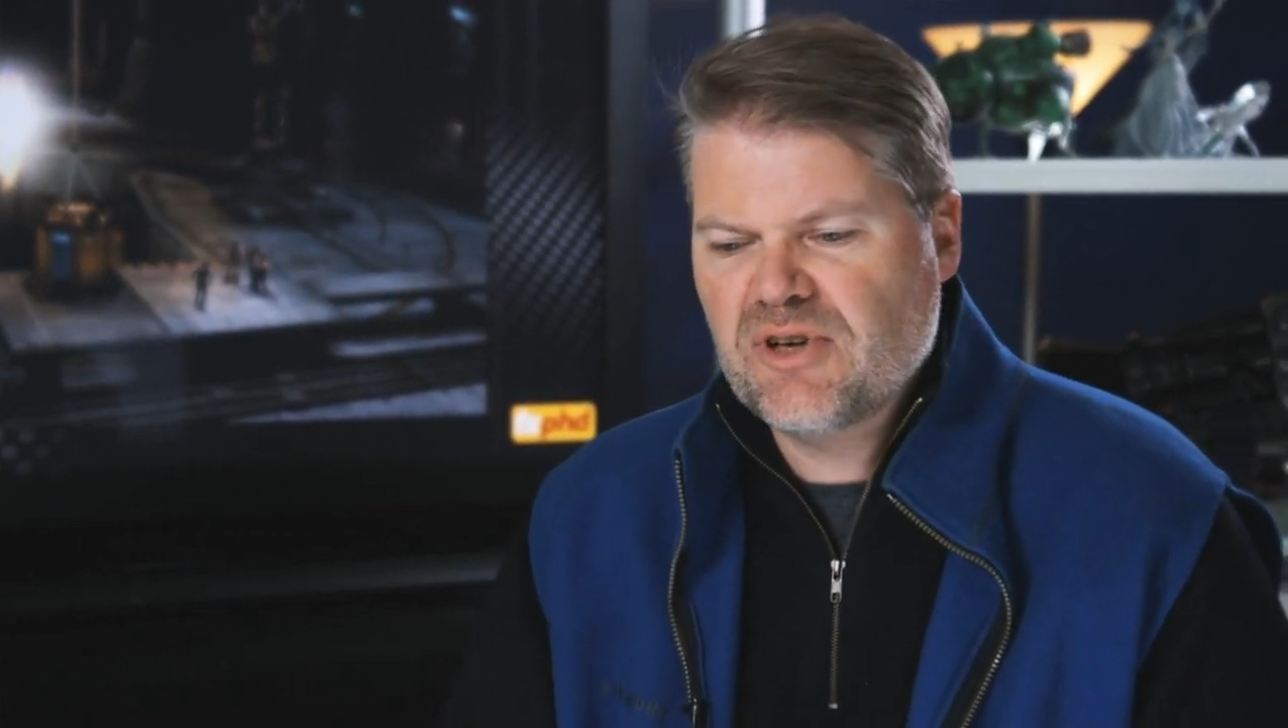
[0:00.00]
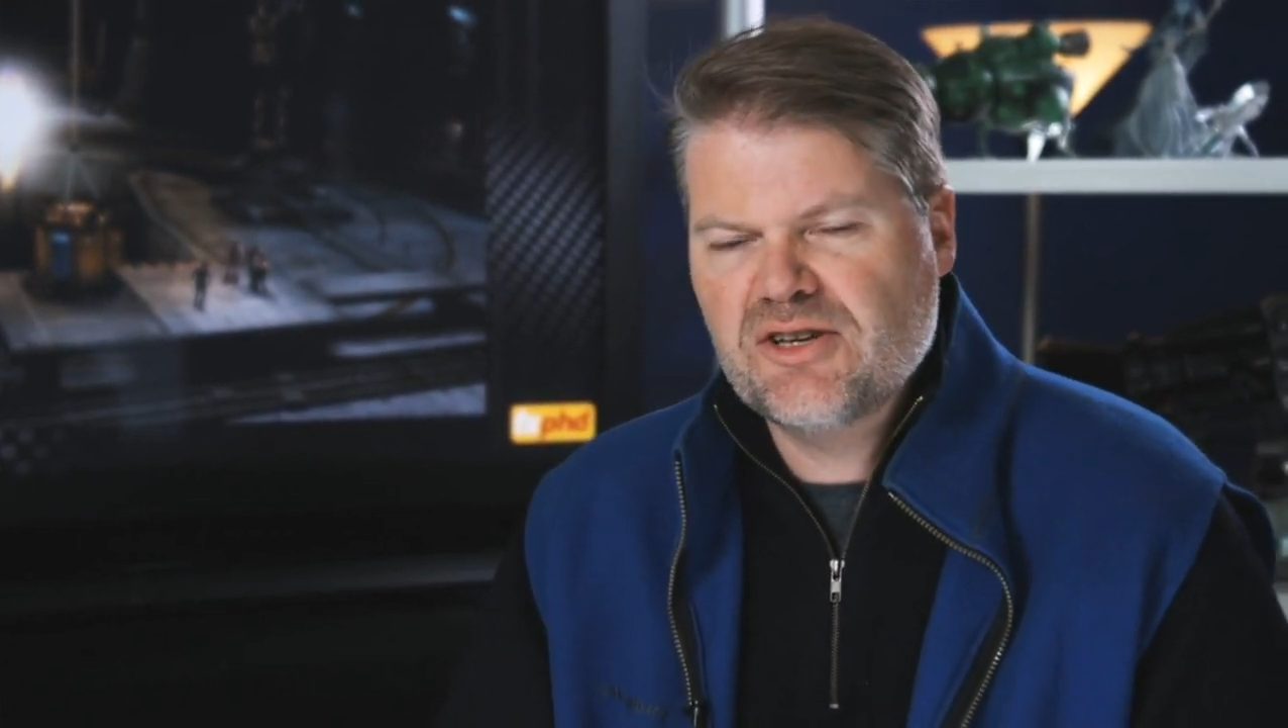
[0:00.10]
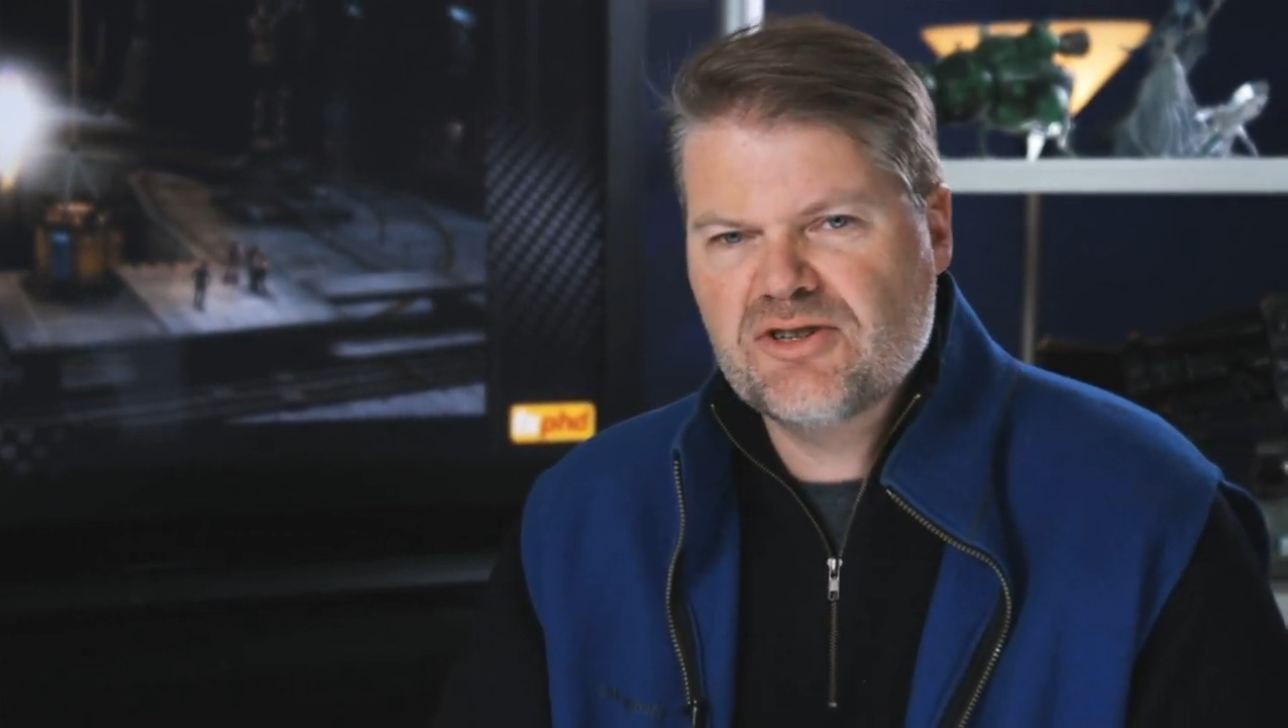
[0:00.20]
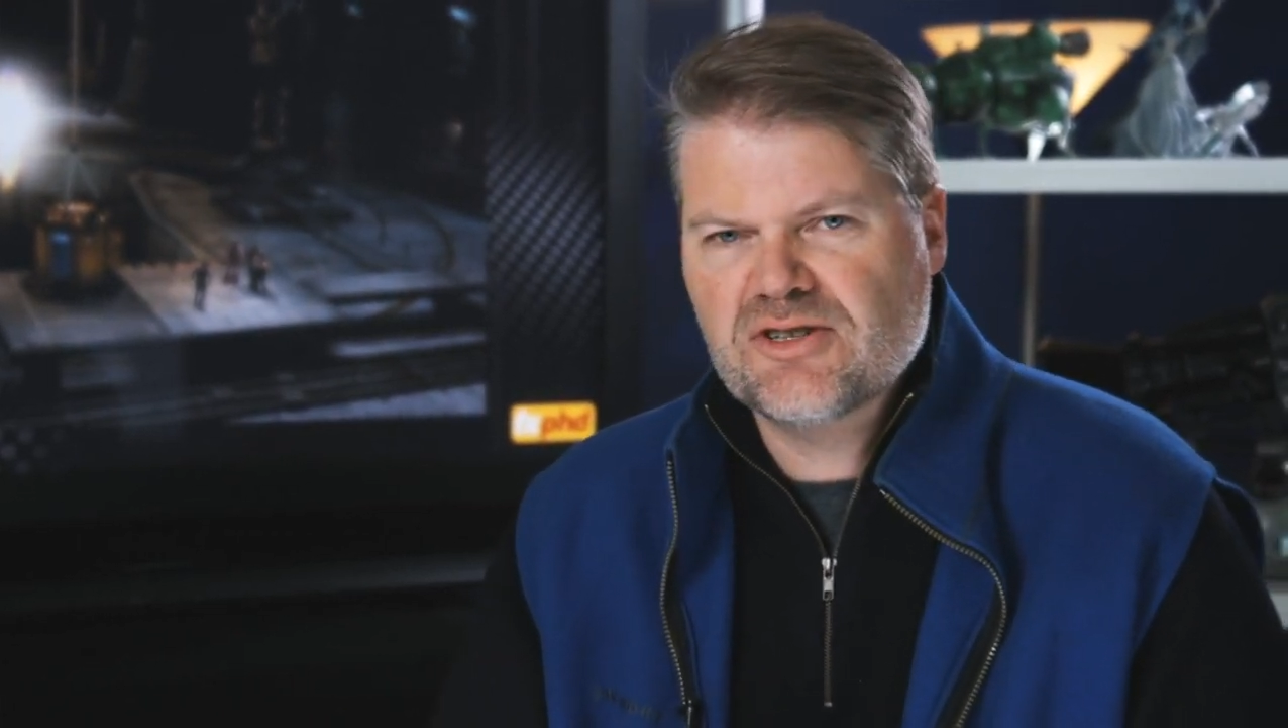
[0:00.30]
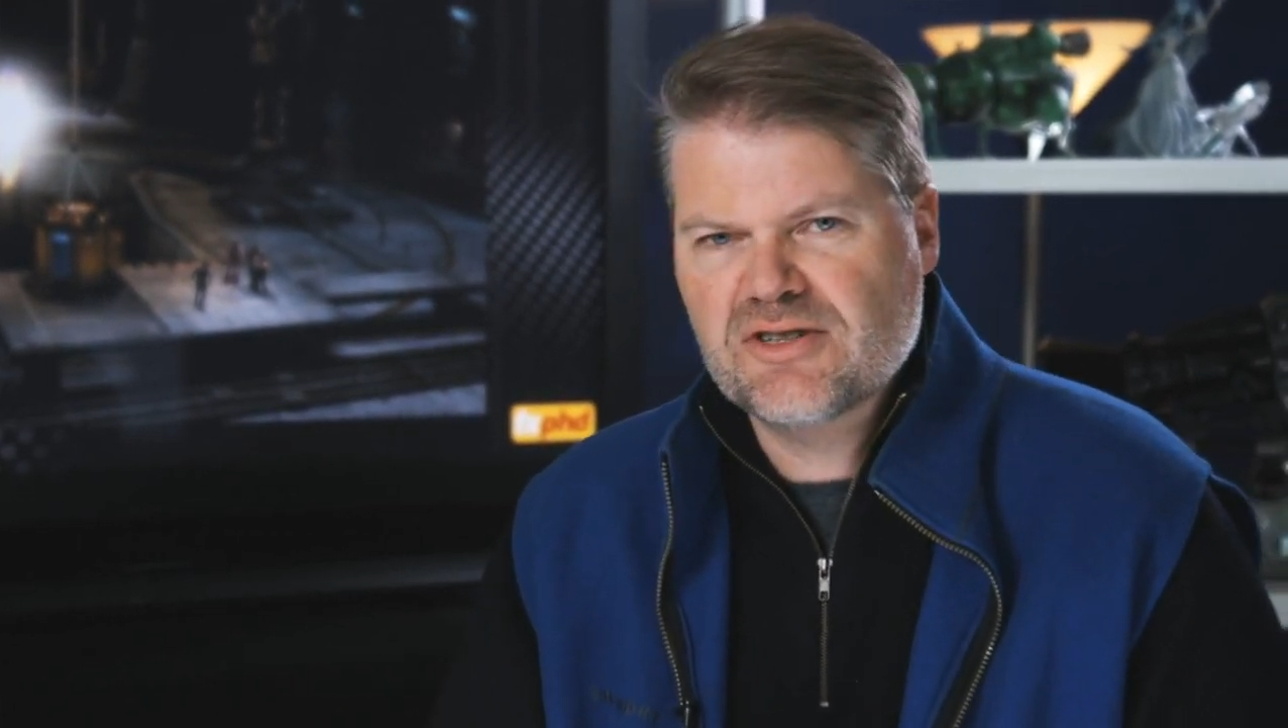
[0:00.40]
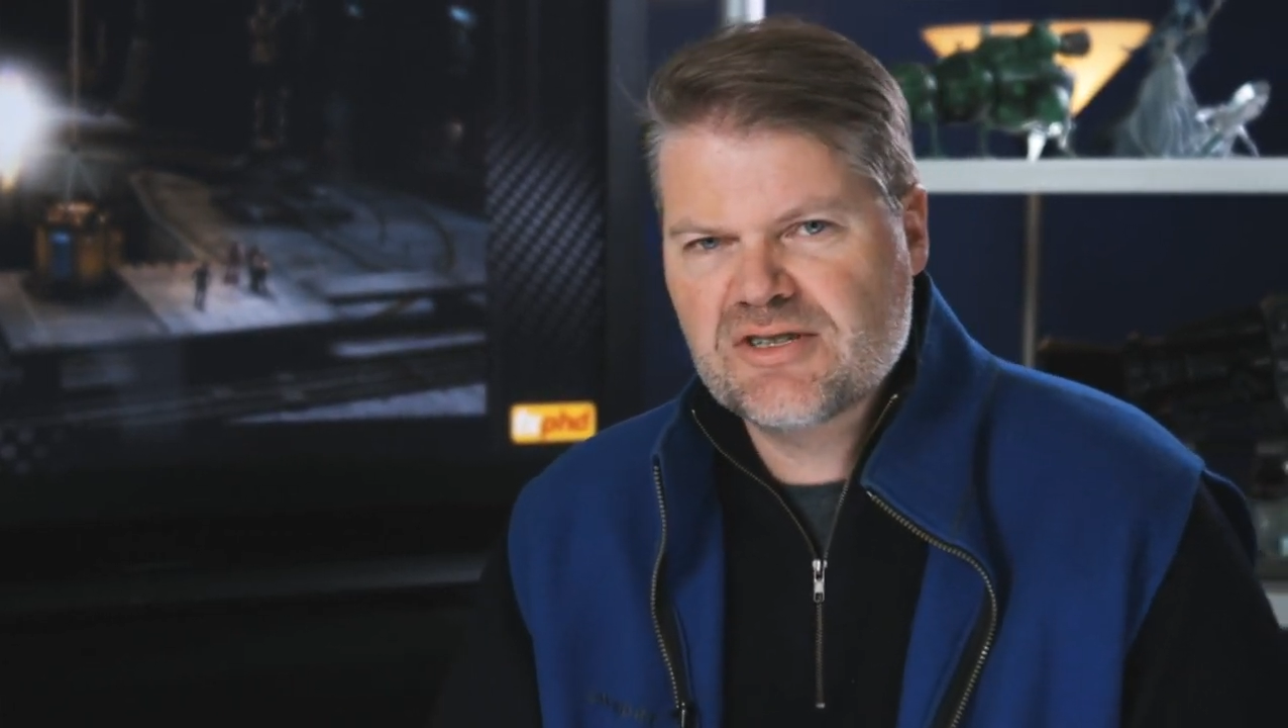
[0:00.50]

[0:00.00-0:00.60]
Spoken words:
engines